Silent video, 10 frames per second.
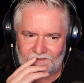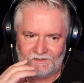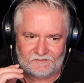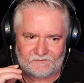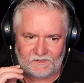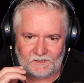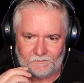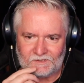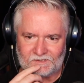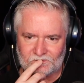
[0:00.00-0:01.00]
And it fell
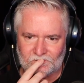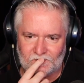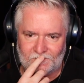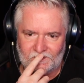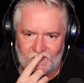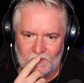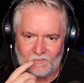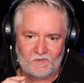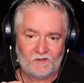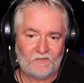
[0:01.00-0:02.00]
apart right behind
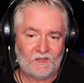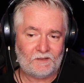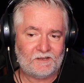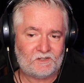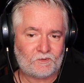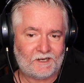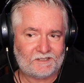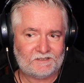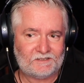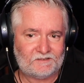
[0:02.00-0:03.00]
them. That made a
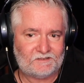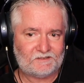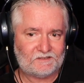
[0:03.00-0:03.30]
racket.